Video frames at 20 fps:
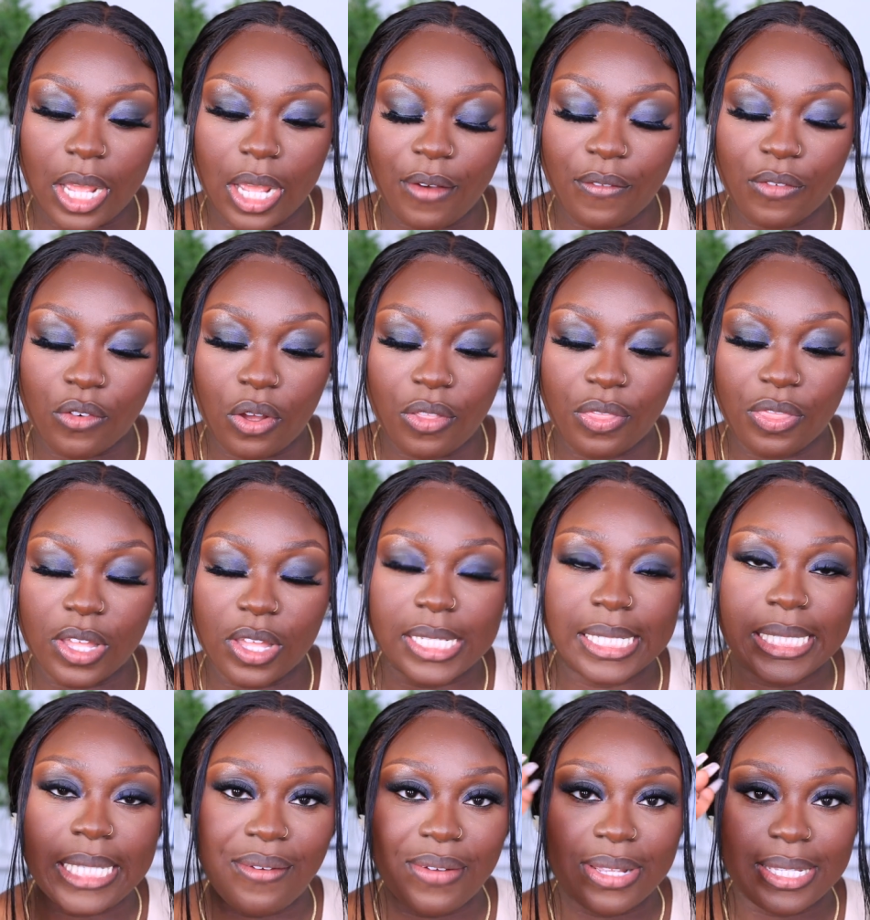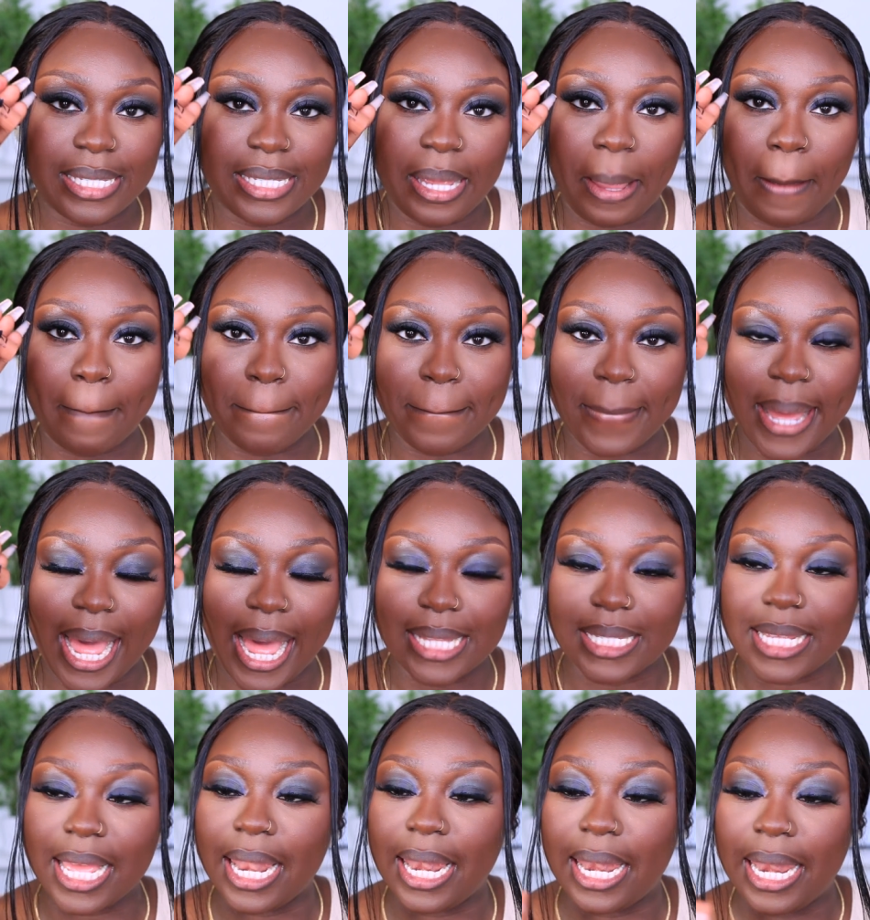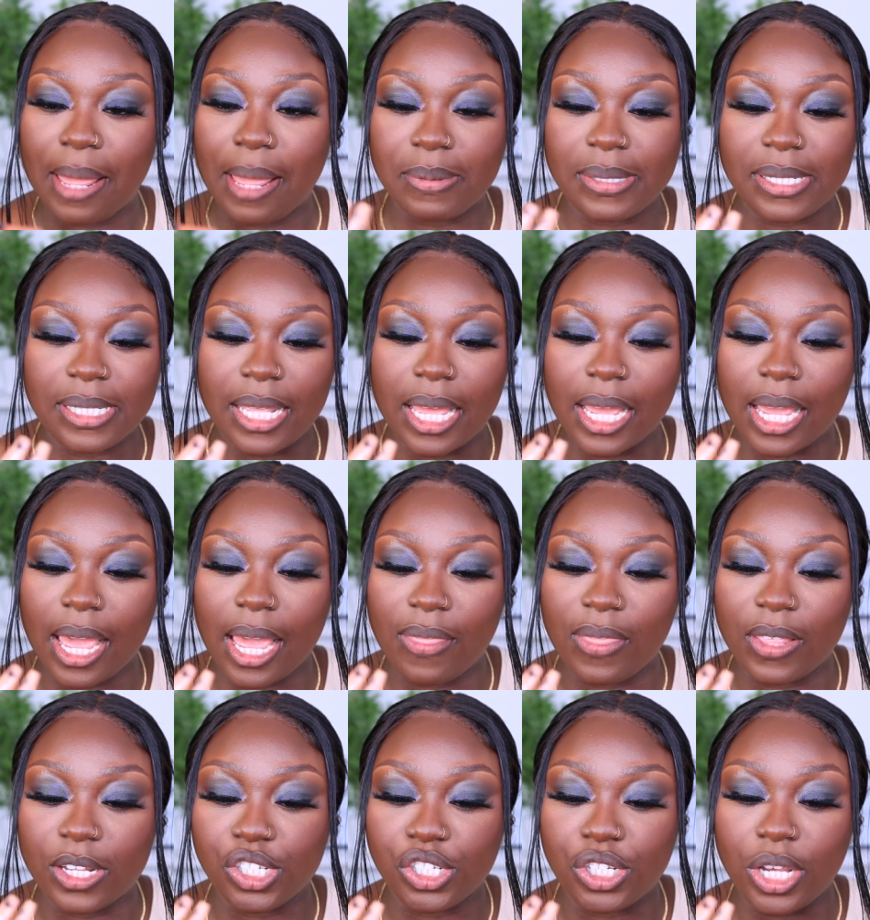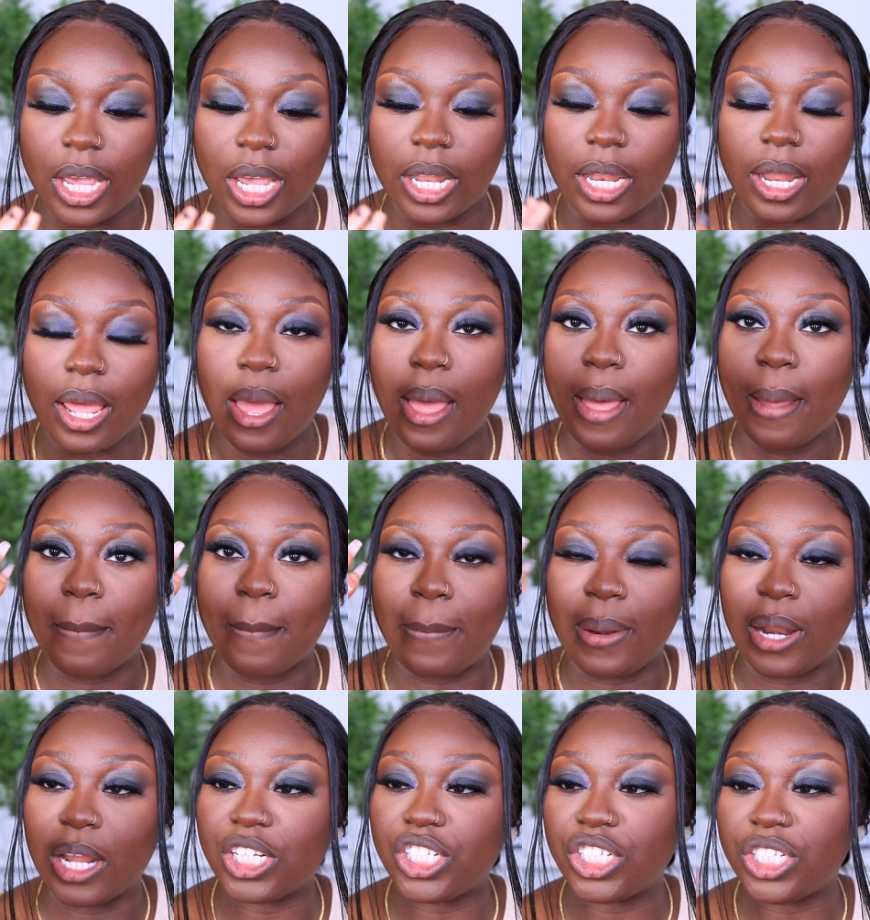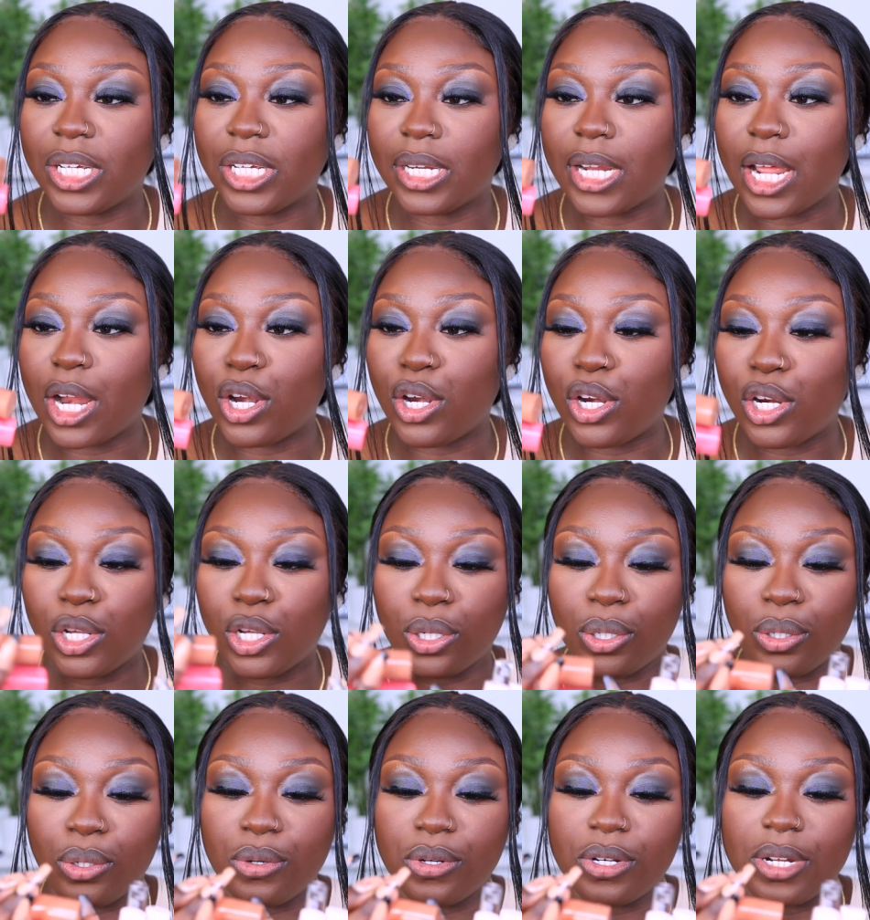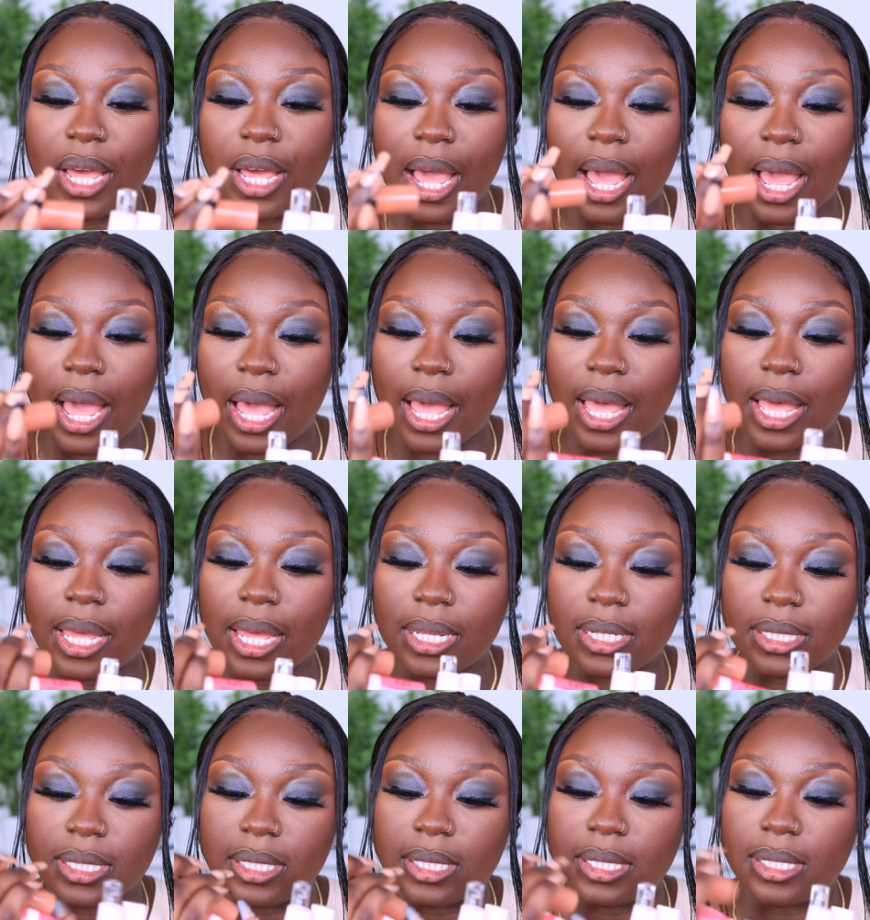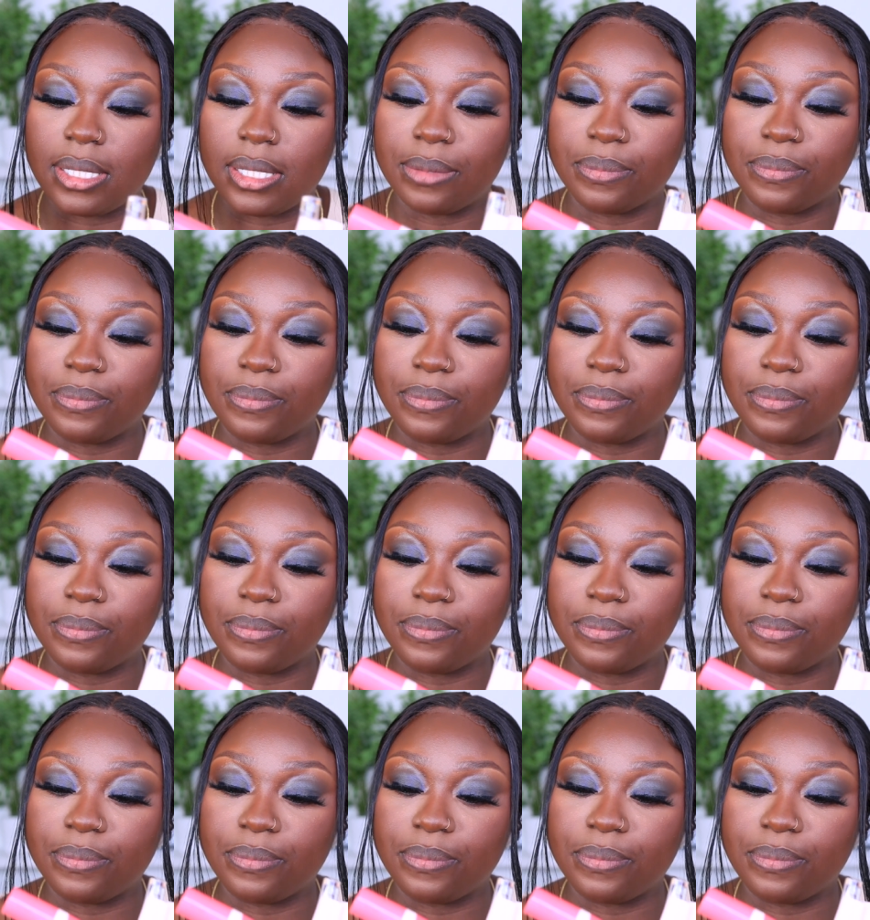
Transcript: I've got the 17 matte lipstick in the shade Blushing Nude and